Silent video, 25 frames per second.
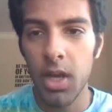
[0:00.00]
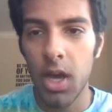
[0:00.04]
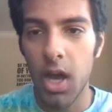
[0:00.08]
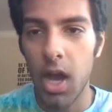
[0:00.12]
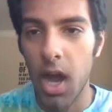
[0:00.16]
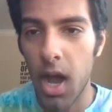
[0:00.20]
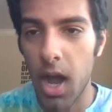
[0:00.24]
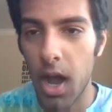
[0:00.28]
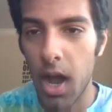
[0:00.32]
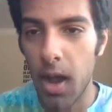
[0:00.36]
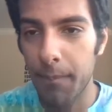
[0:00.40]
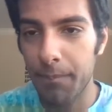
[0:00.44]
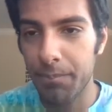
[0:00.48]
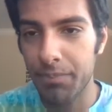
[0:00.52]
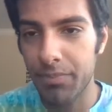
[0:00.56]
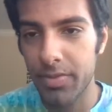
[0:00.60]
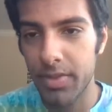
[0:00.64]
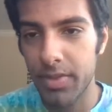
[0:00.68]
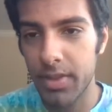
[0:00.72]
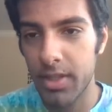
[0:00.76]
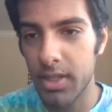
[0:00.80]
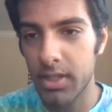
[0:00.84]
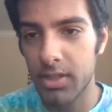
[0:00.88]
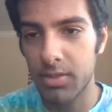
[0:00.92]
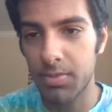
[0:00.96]
um,
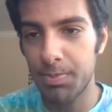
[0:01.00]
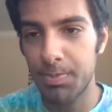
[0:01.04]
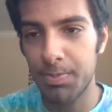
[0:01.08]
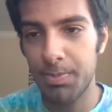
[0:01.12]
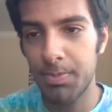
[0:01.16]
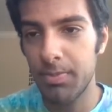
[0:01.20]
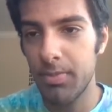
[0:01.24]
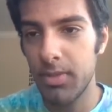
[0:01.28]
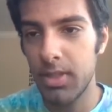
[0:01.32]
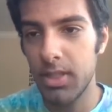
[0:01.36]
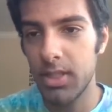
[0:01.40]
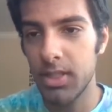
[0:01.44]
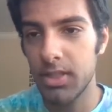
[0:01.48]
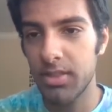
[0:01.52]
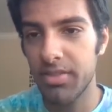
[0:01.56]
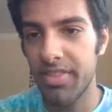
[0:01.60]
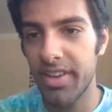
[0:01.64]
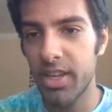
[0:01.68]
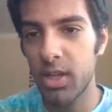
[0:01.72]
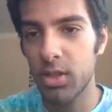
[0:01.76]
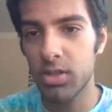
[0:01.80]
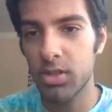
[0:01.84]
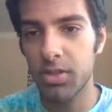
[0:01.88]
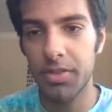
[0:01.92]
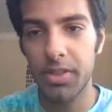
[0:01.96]
this these
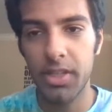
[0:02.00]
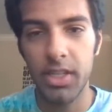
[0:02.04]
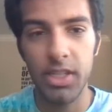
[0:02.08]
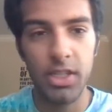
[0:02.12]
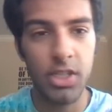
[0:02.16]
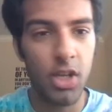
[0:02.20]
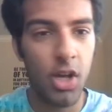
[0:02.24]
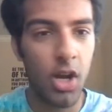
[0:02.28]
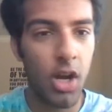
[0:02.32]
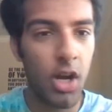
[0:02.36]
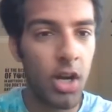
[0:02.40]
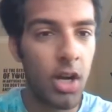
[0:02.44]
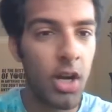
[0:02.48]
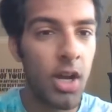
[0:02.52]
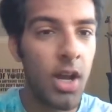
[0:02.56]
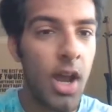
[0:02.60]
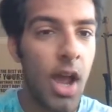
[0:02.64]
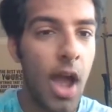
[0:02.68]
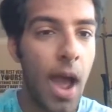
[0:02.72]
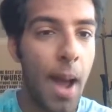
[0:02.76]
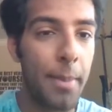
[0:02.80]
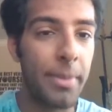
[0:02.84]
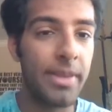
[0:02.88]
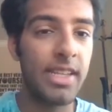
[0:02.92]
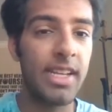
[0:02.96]
videos of the guitar,
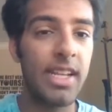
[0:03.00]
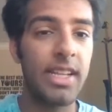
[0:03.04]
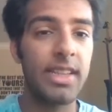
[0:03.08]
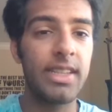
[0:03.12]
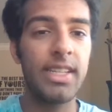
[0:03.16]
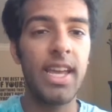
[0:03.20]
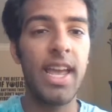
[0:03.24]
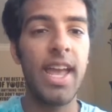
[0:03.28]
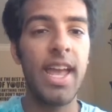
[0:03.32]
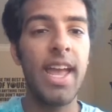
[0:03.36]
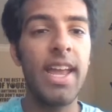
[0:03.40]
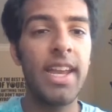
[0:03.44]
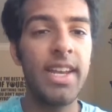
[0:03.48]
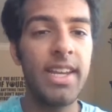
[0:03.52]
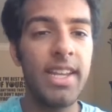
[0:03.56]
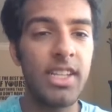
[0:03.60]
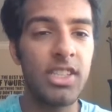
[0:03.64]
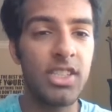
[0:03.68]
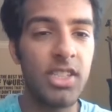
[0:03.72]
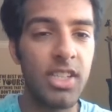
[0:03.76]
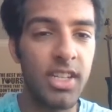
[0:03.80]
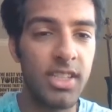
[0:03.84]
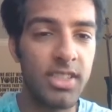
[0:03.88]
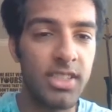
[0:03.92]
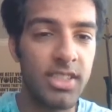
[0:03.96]
um, and then at the end it's
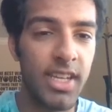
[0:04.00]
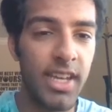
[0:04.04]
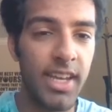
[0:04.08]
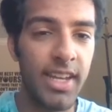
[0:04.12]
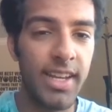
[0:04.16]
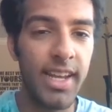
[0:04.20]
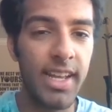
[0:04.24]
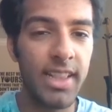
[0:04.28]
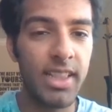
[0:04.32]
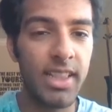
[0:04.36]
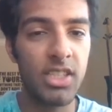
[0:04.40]
going to say get